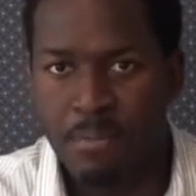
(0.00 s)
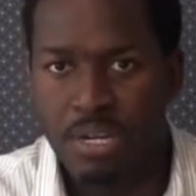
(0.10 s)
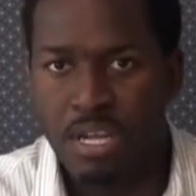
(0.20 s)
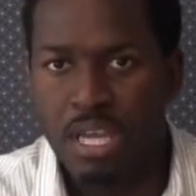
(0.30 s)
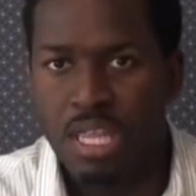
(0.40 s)

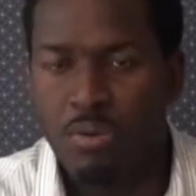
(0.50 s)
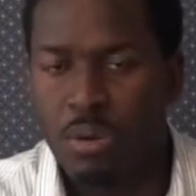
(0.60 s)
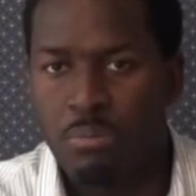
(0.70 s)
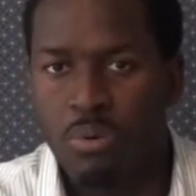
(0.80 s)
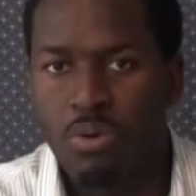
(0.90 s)
but there
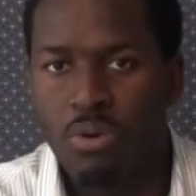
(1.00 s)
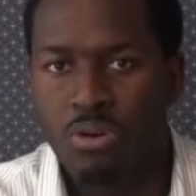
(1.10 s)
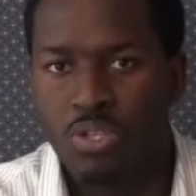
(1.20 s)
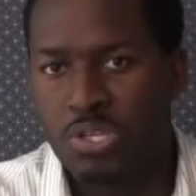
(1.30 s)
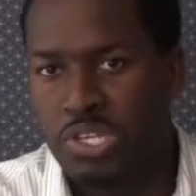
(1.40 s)
were
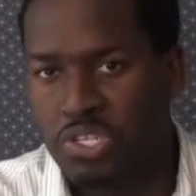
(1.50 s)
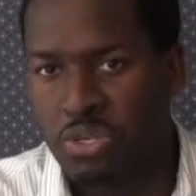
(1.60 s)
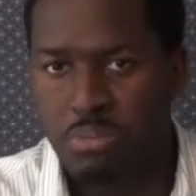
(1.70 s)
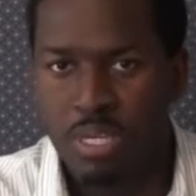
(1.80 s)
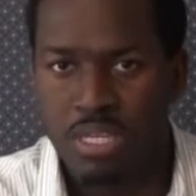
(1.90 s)
more
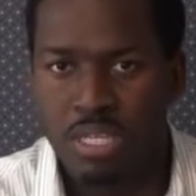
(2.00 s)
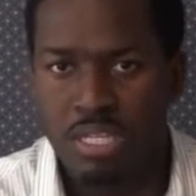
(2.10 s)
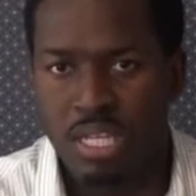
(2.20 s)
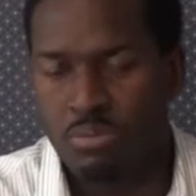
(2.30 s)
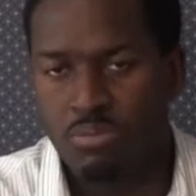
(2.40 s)
traditional
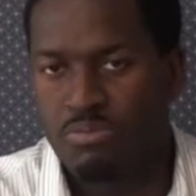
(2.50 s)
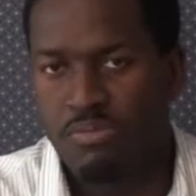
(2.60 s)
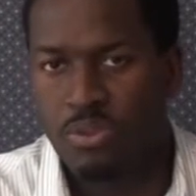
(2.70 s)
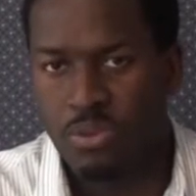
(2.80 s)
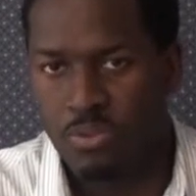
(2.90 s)
PCs that
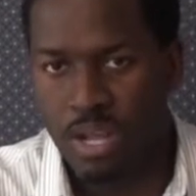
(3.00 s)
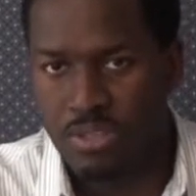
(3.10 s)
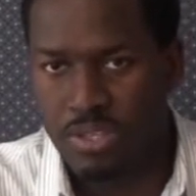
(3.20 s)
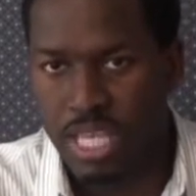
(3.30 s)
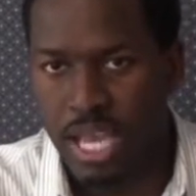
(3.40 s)
folded
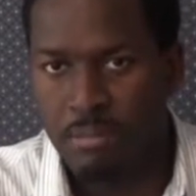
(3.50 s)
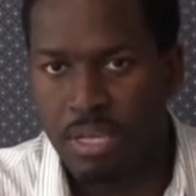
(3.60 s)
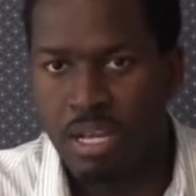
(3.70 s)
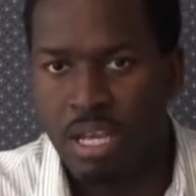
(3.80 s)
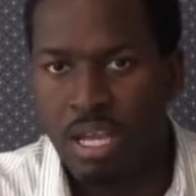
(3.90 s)
around to a
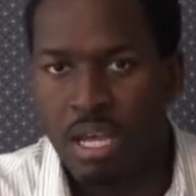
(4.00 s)
tablet.